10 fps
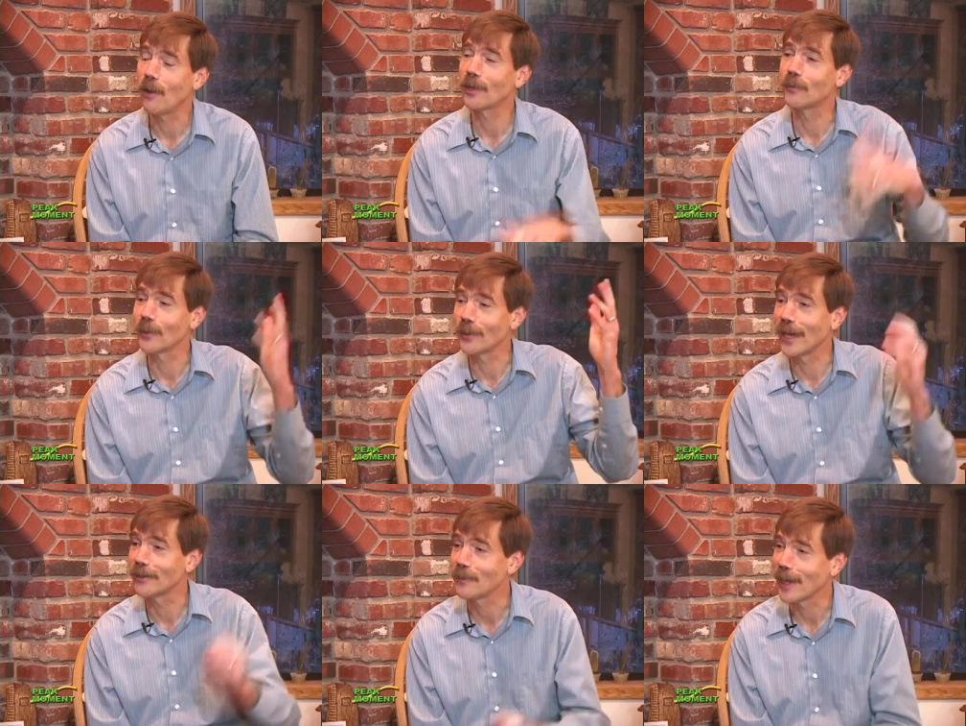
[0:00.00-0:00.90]
water put on the
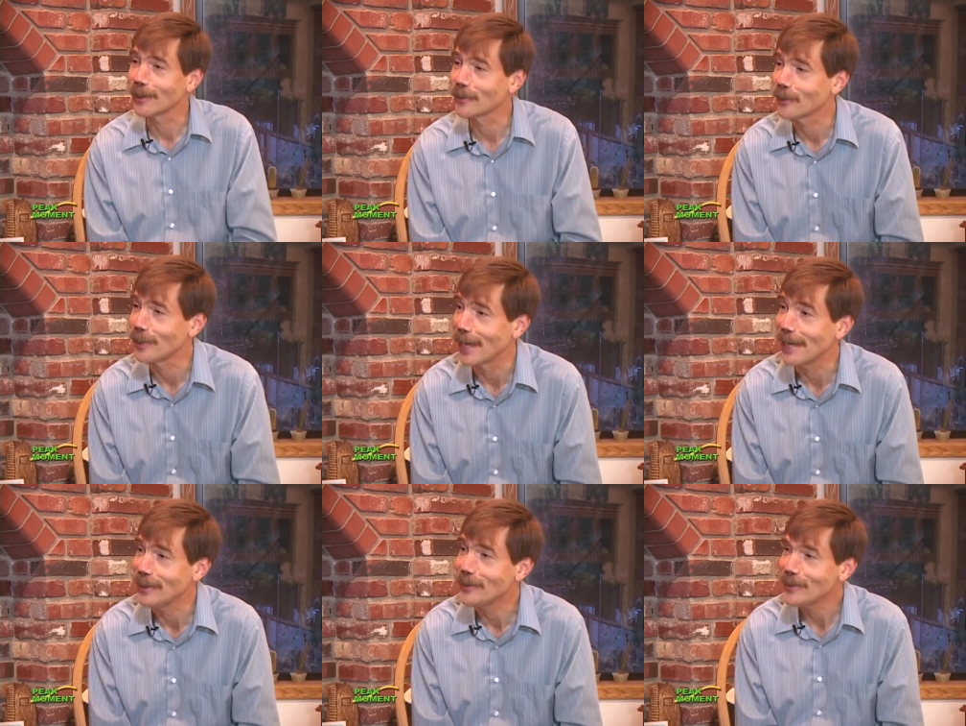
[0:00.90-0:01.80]
house back in the early
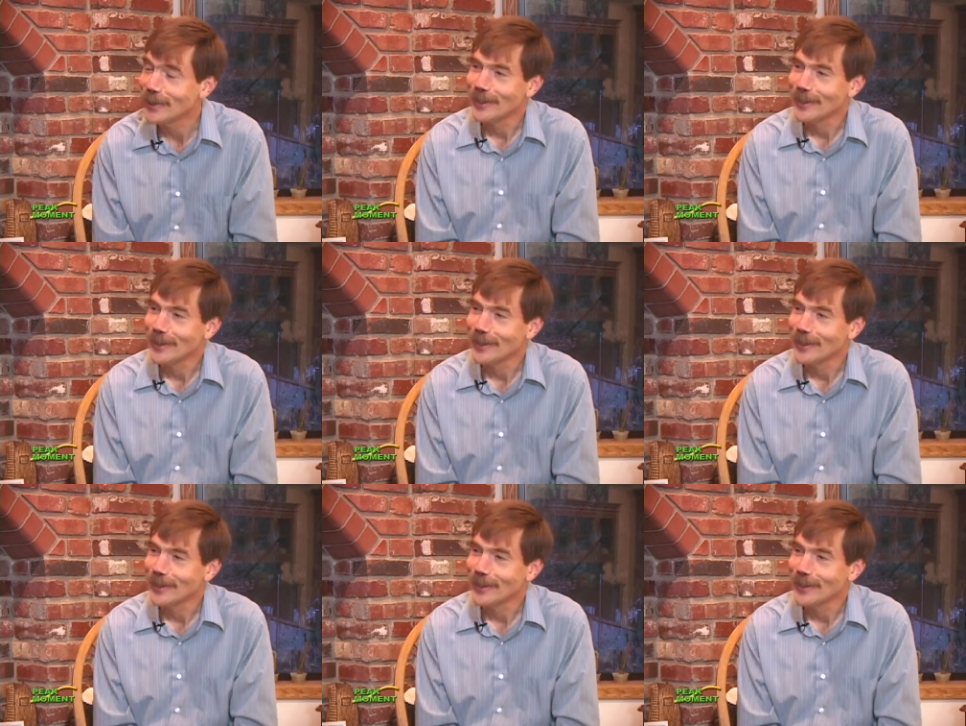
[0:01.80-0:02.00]
80s.